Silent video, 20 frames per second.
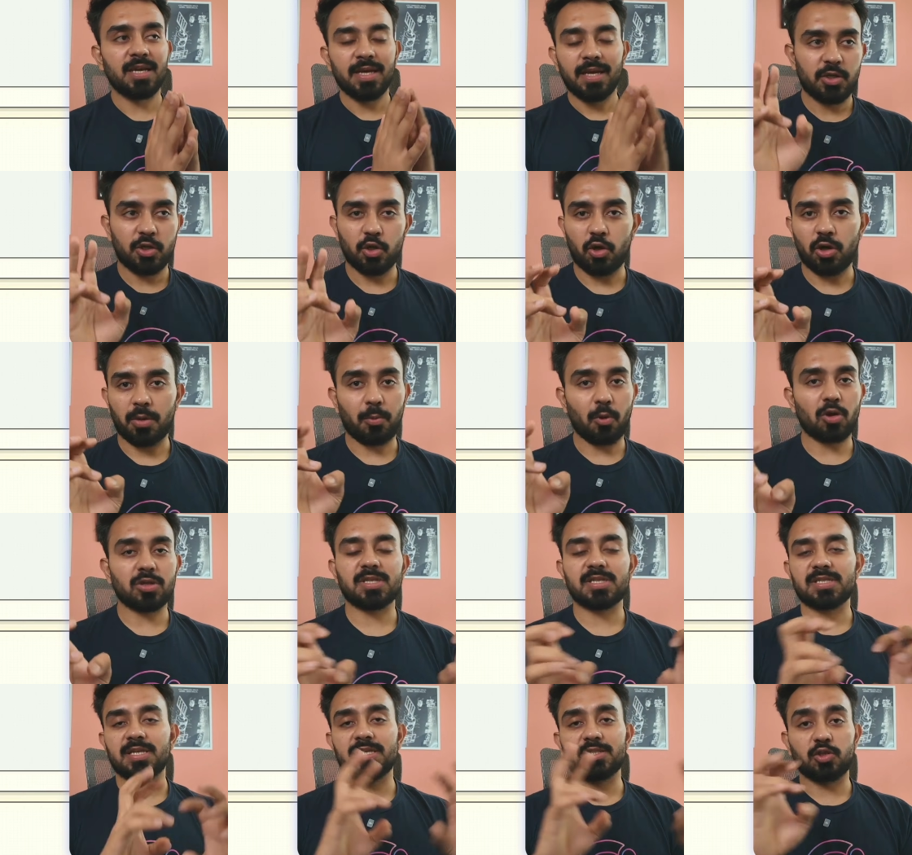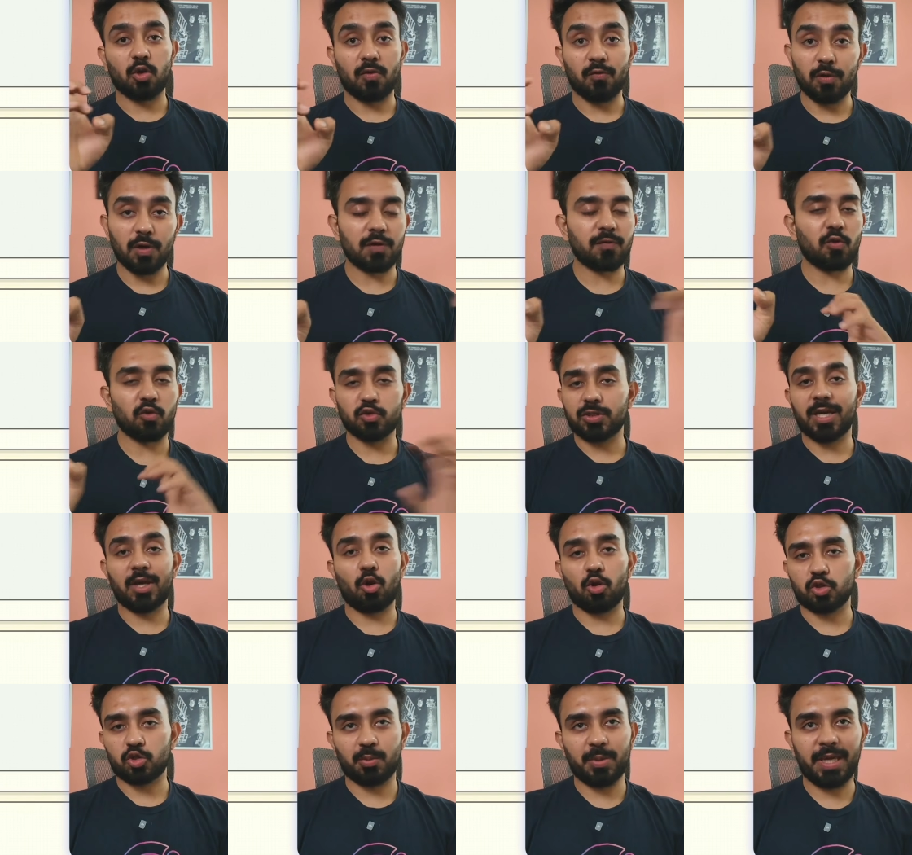your processes, your workflows can
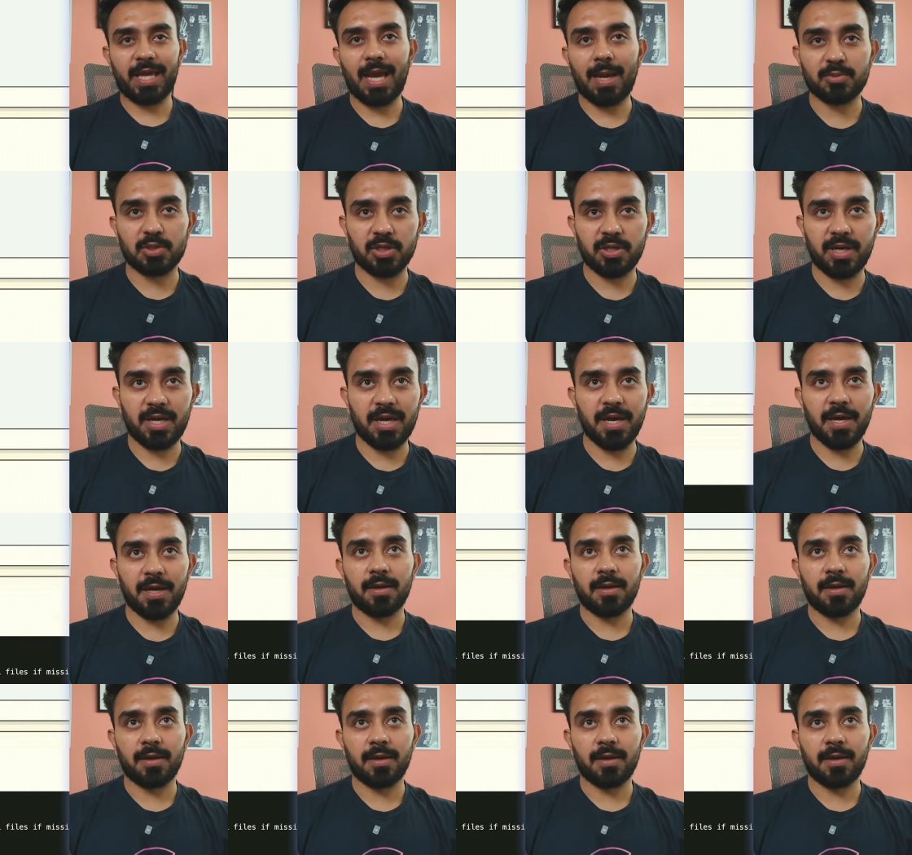also be captured here.